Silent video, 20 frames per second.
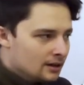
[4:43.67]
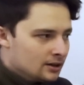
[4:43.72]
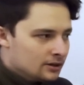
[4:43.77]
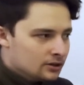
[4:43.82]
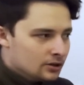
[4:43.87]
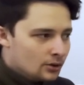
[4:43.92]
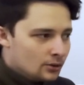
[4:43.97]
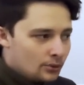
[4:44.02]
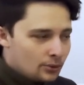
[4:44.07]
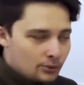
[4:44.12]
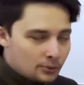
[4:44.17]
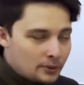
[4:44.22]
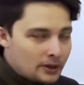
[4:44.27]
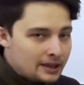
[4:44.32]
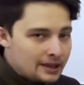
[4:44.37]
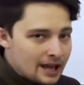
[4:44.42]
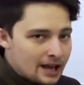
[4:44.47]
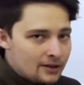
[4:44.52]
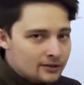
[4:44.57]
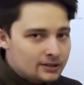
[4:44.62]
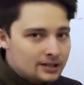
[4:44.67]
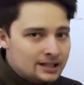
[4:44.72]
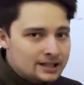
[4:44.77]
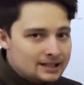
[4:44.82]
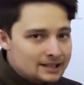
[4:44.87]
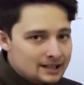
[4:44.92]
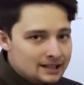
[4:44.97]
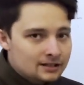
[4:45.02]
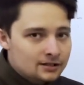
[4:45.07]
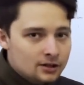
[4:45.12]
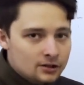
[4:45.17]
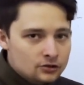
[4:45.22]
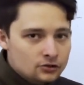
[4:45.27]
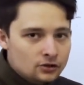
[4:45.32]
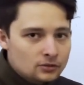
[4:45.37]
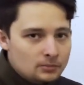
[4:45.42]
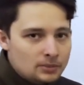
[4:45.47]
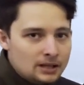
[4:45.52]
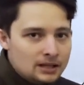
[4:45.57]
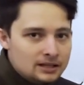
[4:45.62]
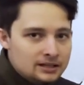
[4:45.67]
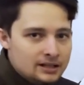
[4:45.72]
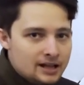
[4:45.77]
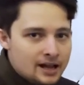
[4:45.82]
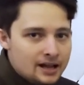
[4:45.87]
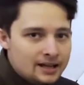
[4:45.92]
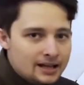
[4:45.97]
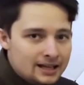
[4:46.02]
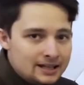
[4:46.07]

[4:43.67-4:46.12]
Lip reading: So 3,600 PSI